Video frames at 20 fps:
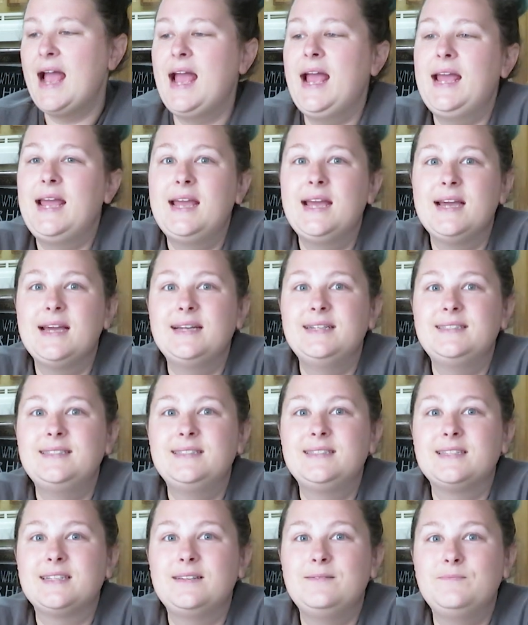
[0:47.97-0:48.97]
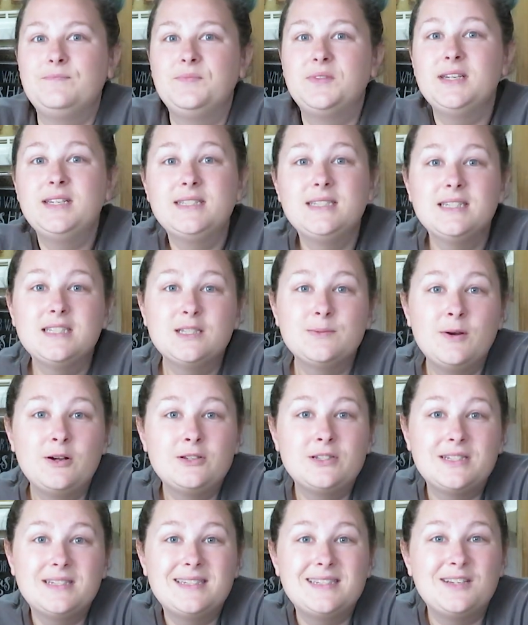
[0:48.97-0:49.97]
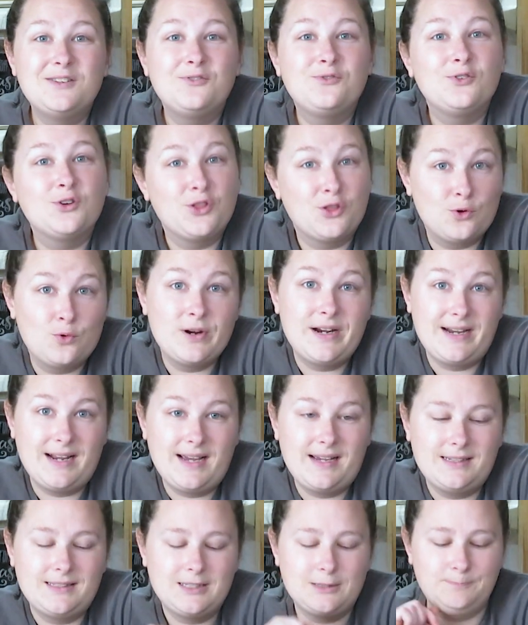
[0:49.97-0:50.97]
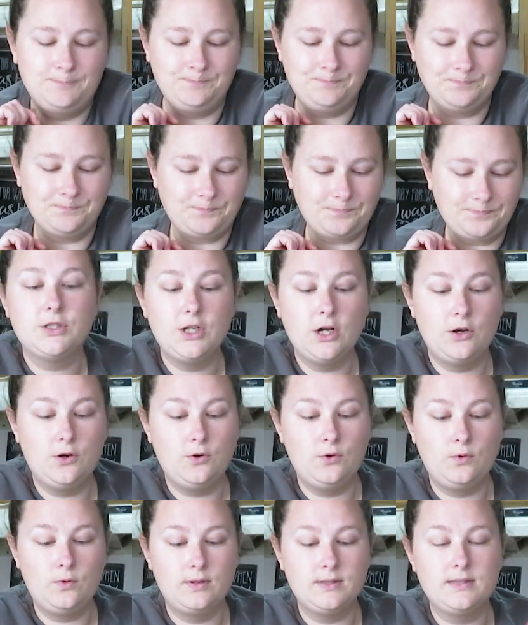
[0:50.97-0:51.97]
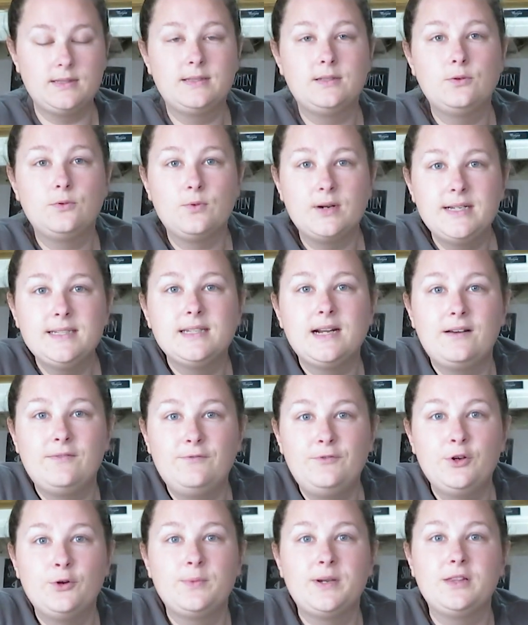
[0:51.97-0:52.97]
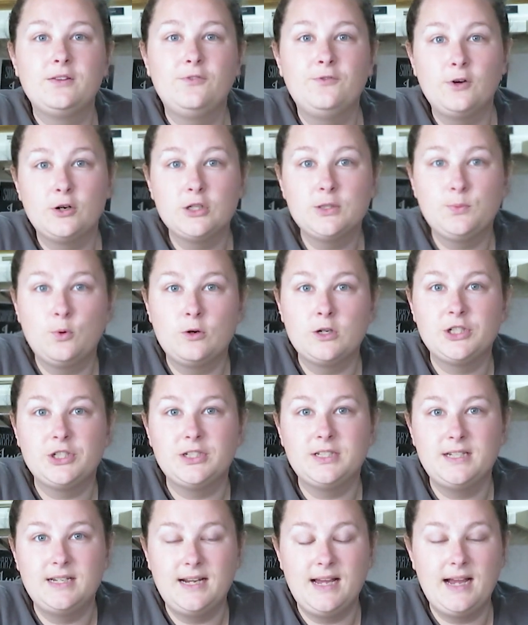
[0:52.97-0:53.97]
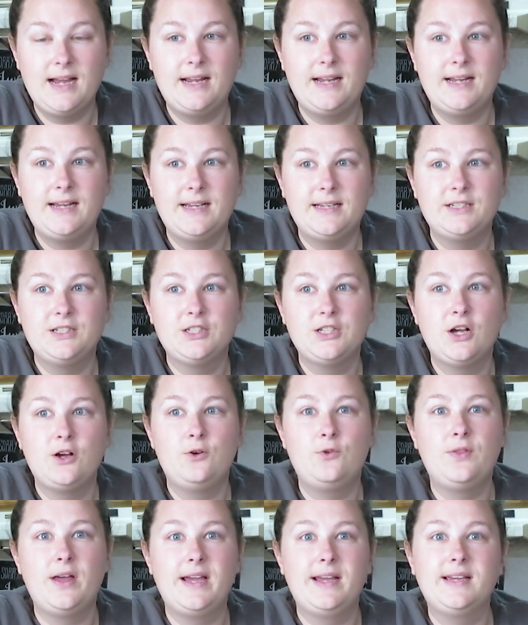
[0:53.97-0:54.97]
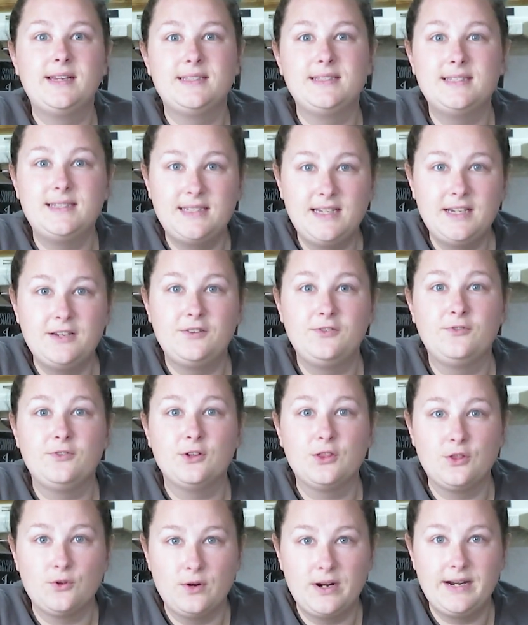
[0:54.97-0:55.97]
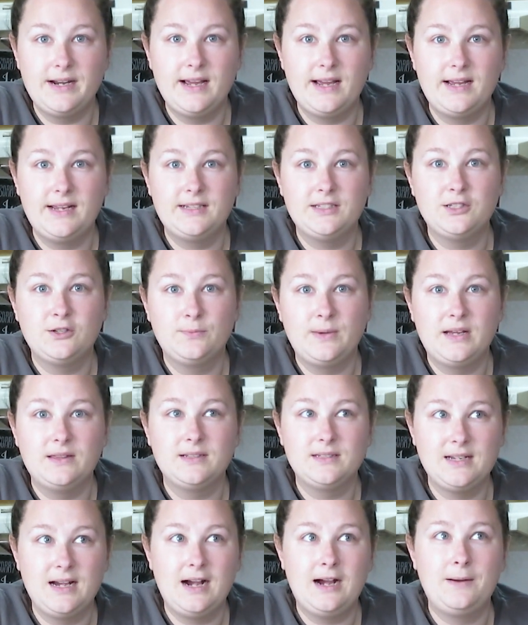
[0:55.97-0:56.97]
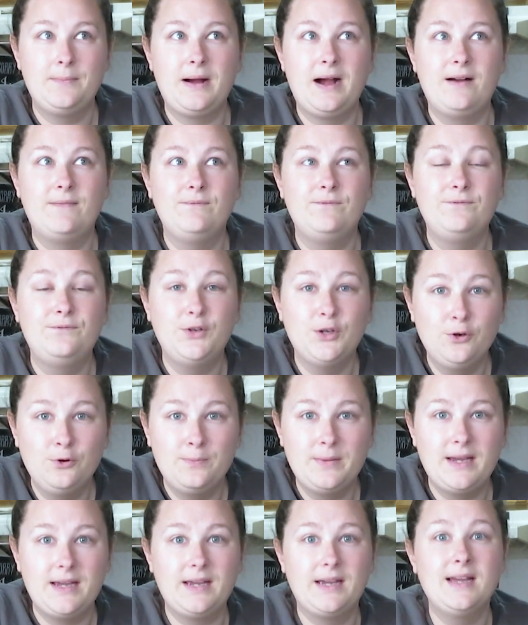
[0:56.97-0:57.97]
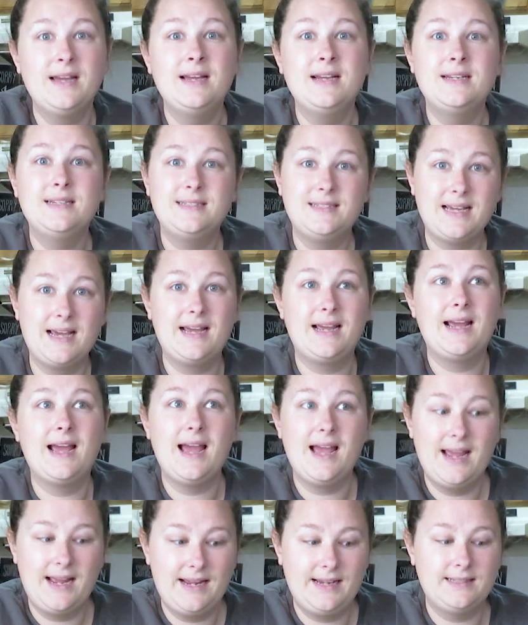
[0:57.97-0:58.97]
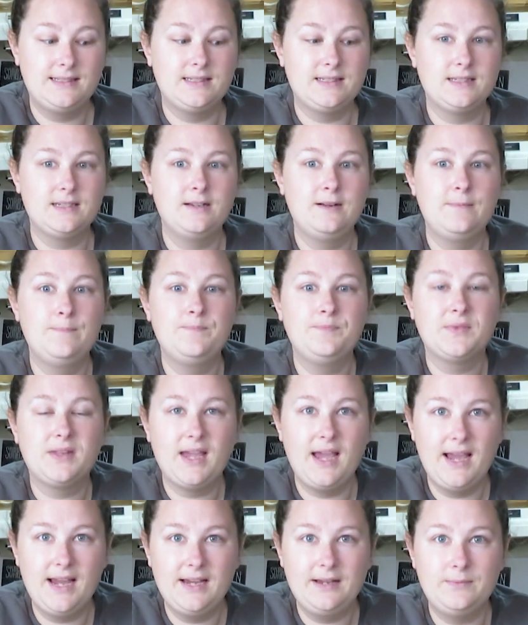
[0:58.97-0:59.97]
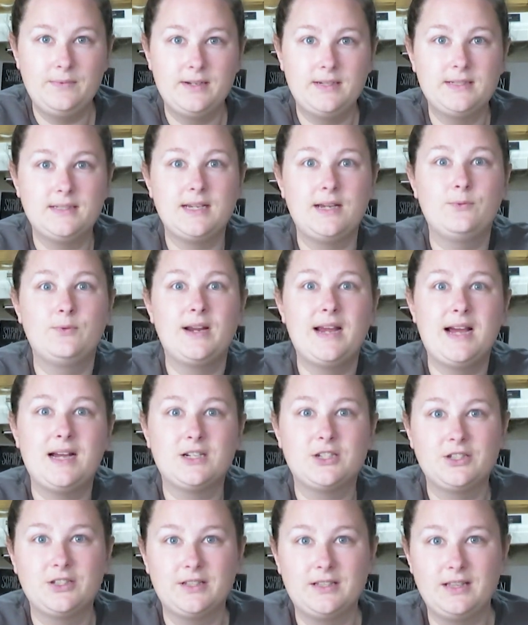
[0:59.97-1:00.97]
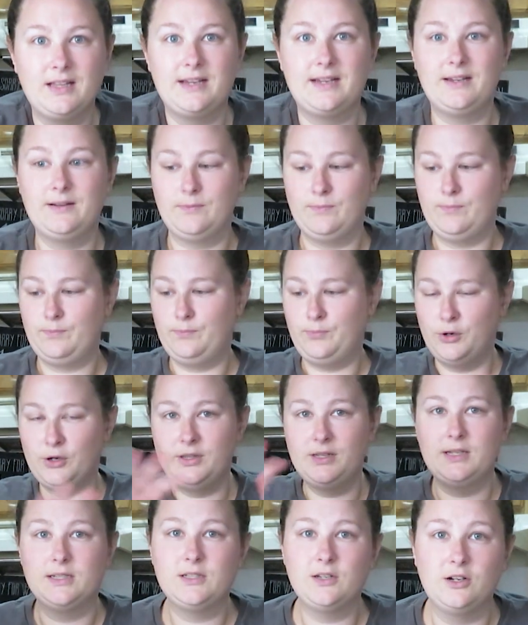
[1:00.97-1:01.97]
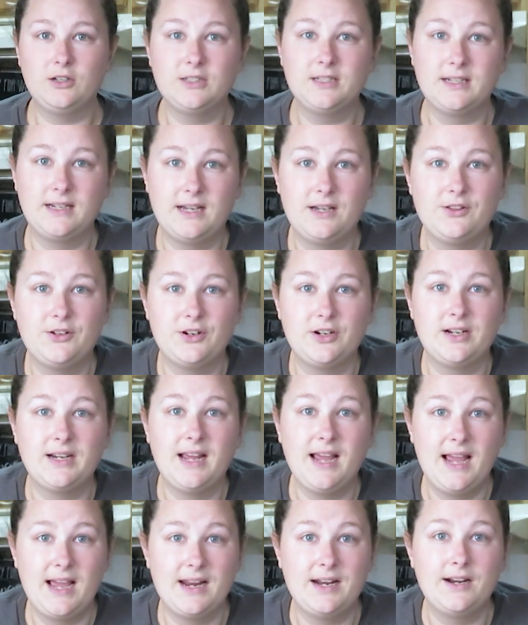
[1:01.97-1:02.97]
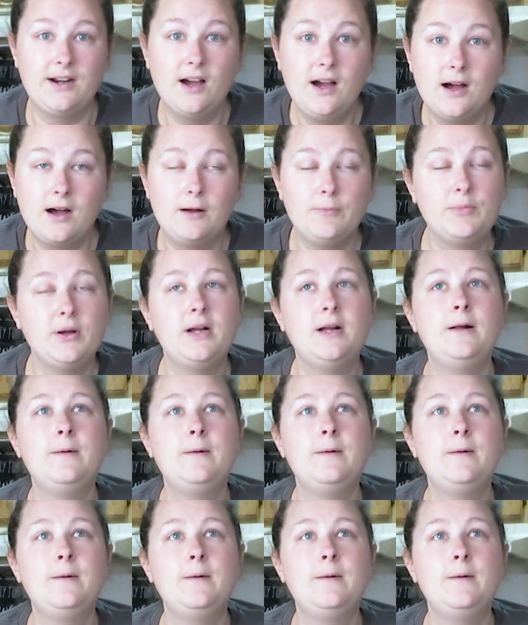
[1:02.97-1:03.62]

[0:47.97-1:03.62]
And this is supposed to sit for 3 days. So the reason I'm filming the first portion today is so they can sit for 3 days. So by the time I'm filming day 8's Canmas and we actually like put this all together and can it up,